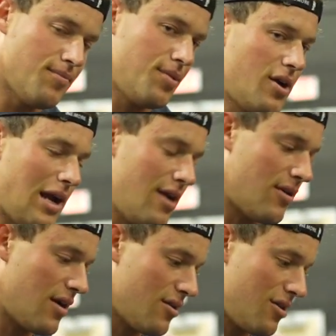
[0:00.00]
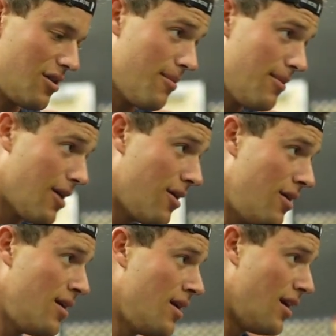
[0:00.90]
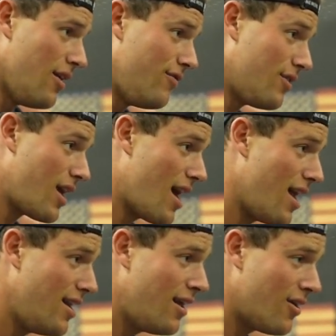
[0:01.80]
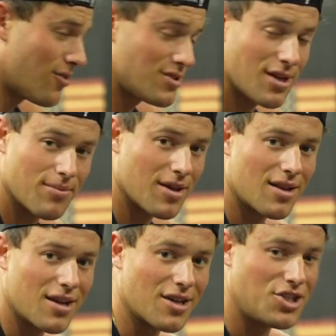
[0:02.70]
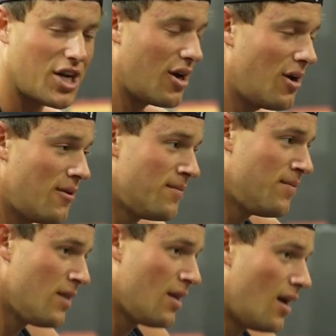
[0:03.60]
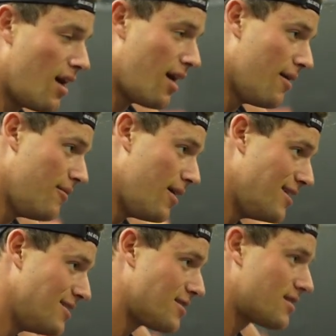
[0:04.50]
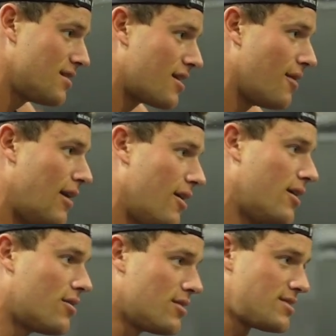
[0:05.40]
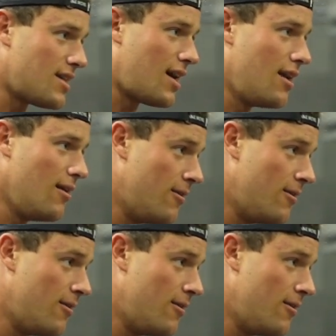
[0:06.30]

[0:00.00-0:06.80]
Put your hand right on the dumbbell if you can, or something like a chair, and just come out here on the side.